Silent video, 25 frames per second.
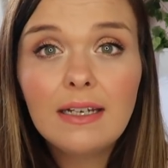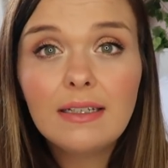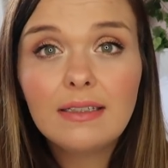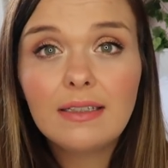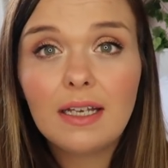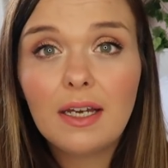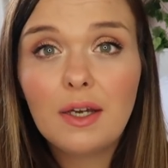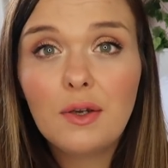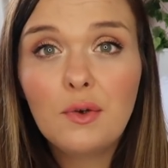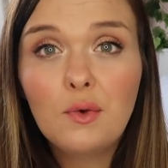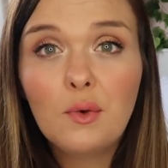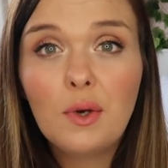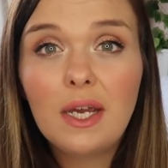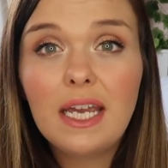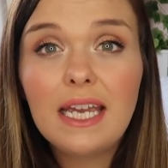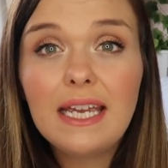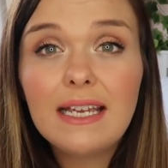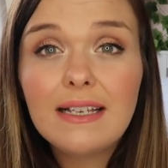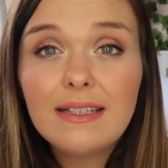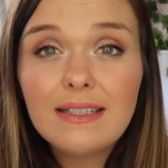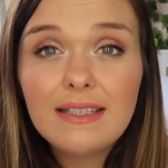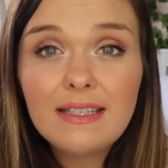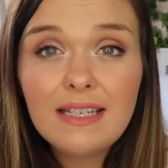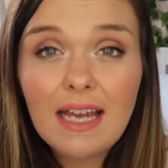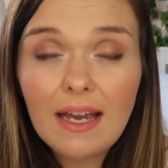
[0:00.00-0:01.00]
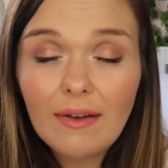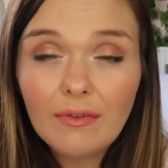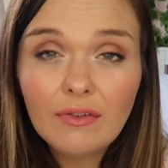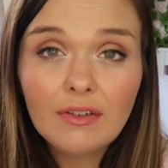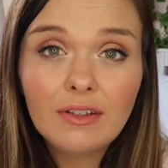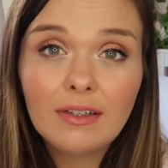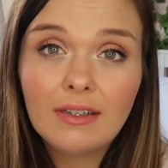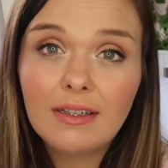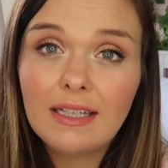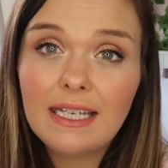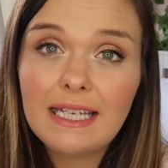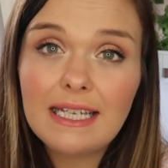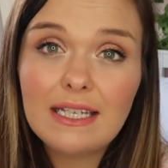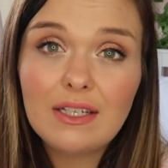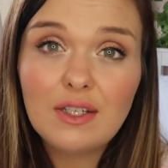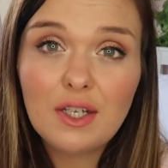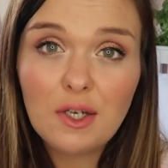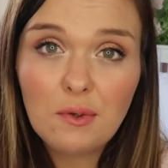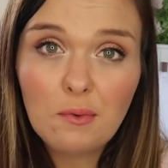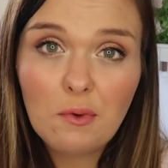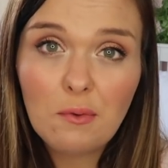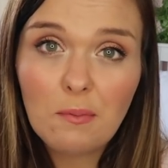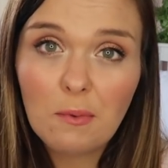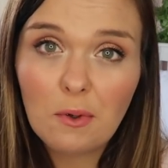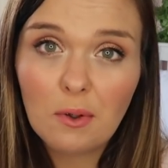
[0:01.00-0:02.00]
So it's definitely
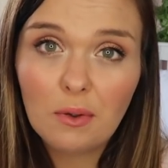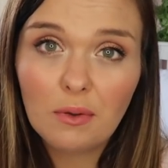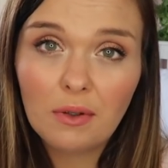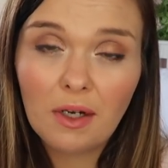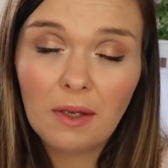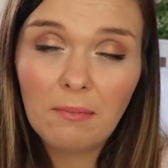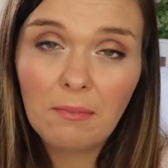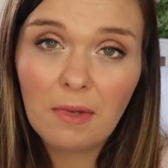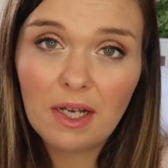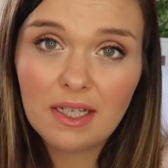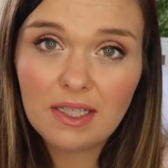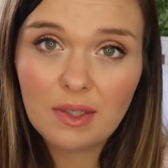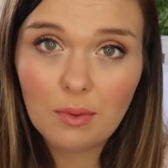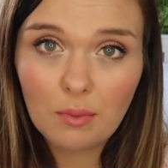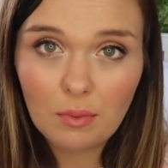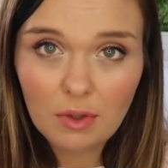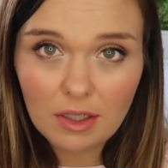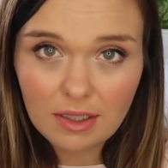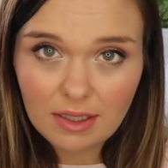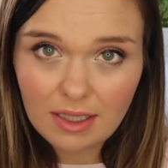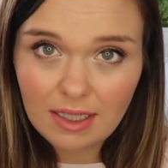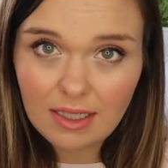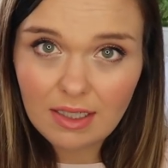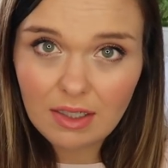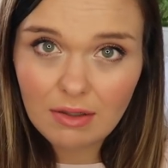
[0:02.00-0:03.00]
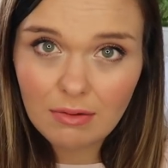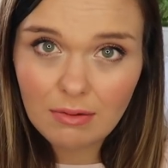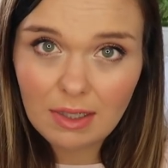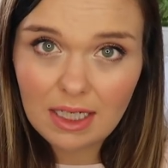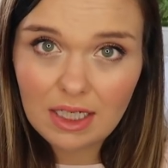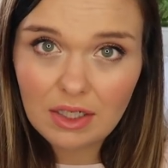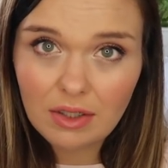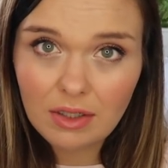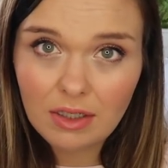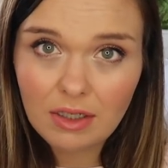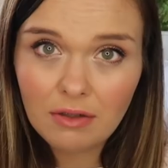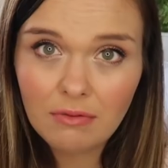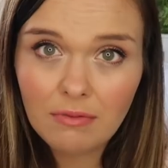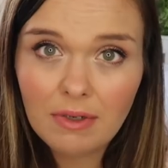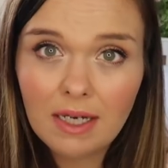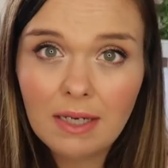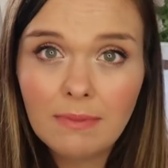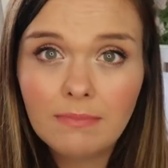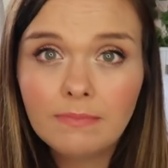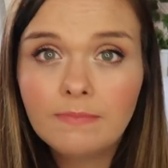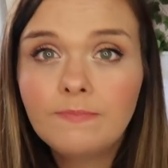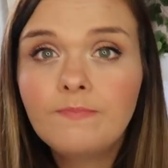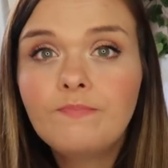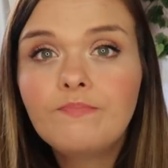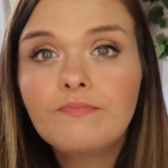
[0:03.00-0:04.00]
doable no matter what situation you're
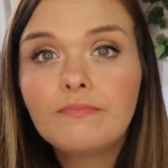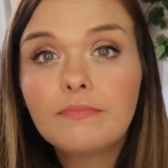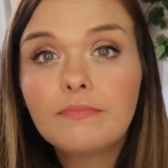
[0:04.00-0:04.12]
in.